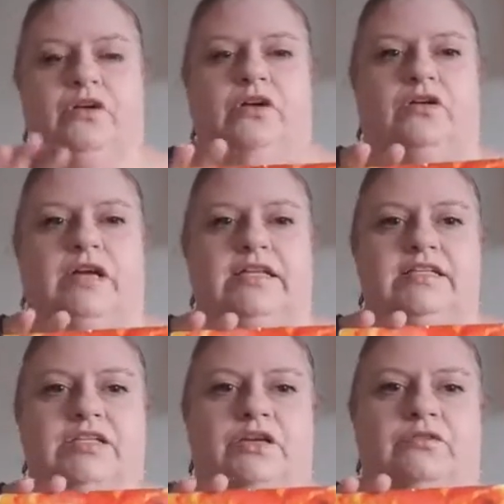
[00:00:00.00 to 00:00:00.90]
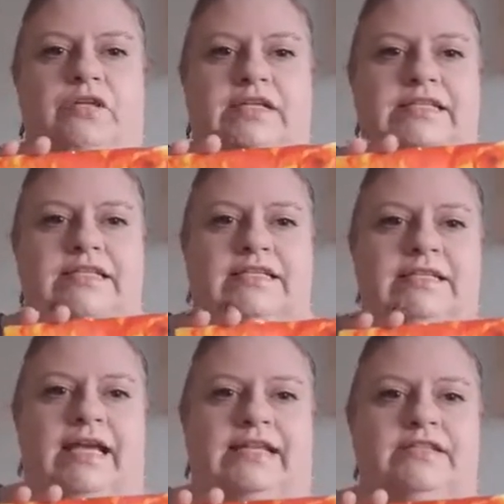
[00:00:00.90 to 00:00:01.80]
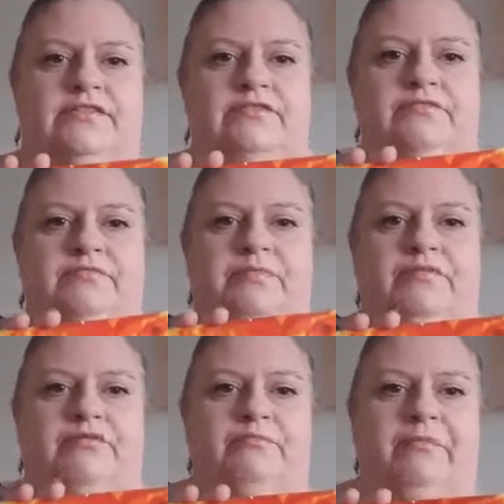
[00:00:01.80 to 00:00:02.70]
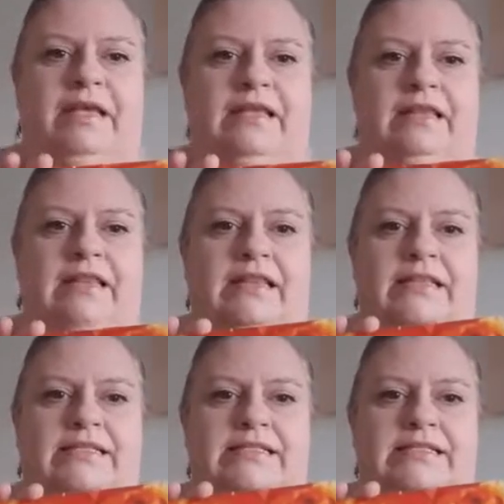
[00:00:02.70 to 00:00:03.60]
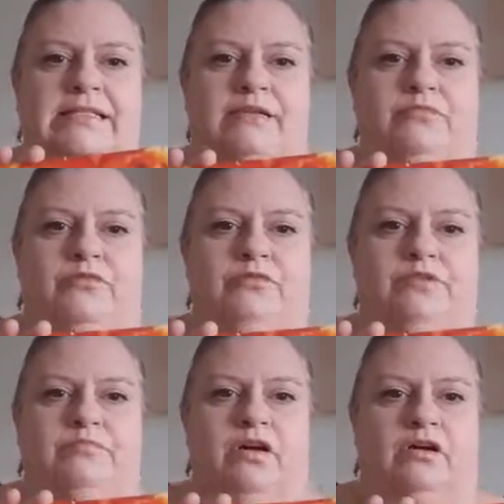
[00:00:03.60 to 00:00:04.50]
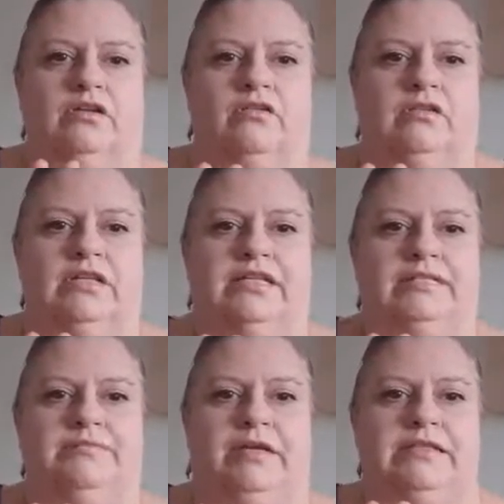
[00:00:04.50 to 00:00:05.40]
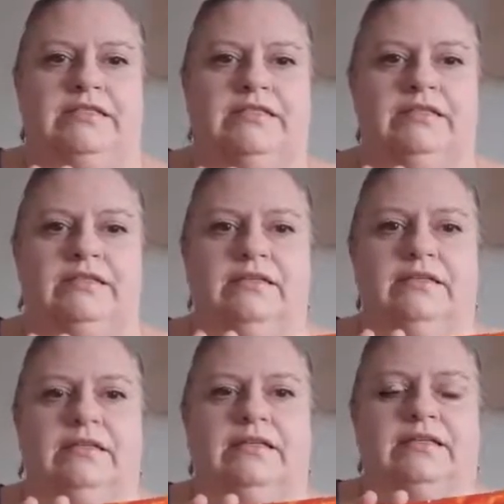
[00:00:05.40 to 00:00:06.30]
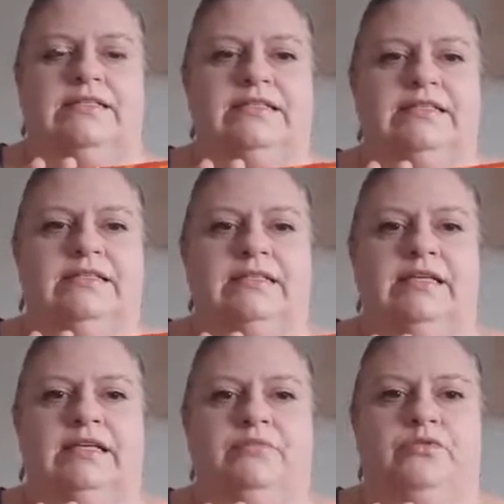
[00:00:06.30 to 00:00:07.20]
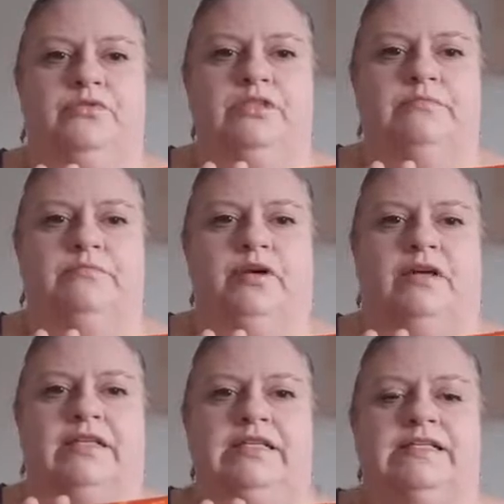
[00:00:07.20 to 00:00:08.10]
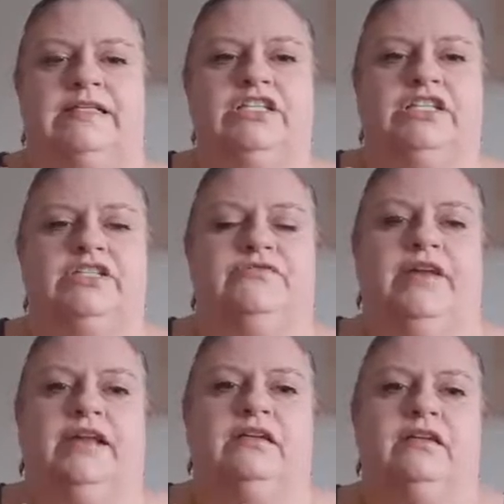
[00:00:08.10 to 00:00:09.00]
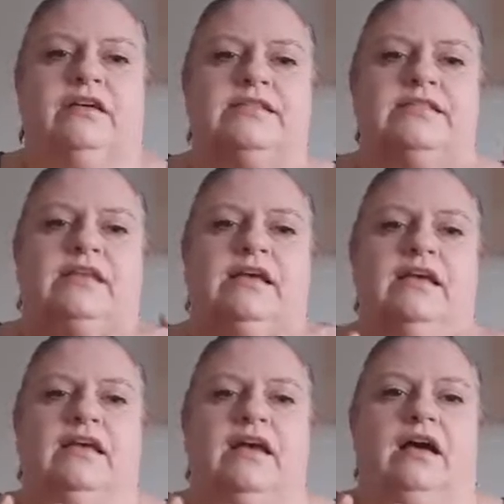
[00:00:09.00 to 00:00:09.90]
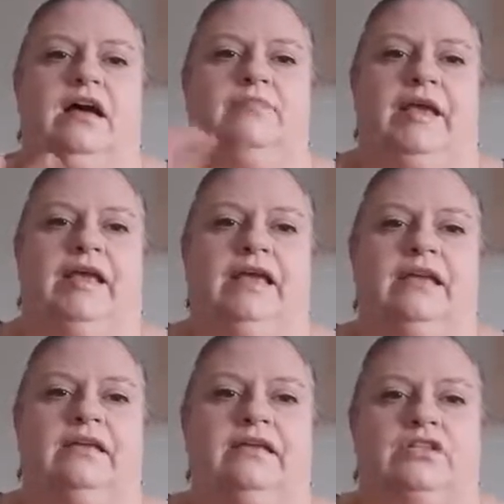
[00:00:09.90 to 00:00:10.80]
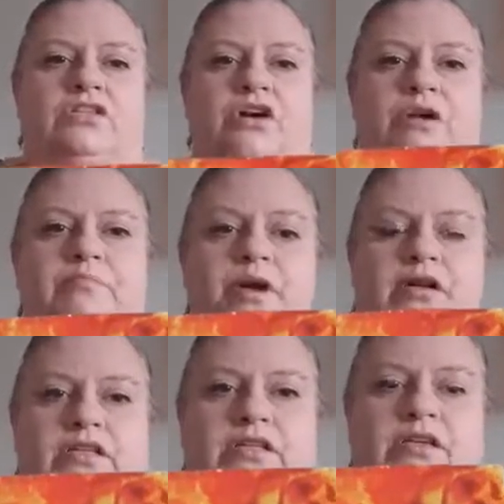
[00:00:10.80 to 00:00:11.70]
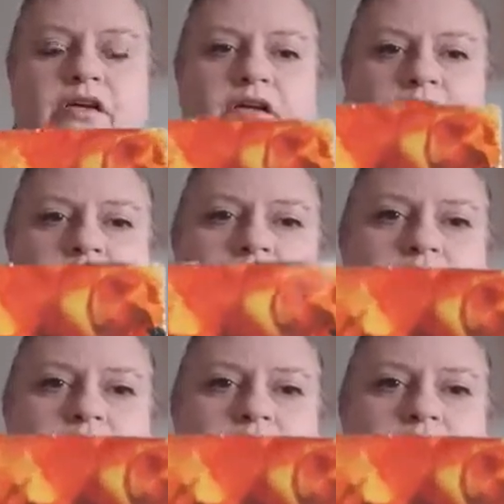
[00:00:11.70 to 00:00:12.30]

All right, so it is a case of, but for me, this is the important part, not this bit. This isn't the important part. This is just to recognize the, up here in the top part of the card.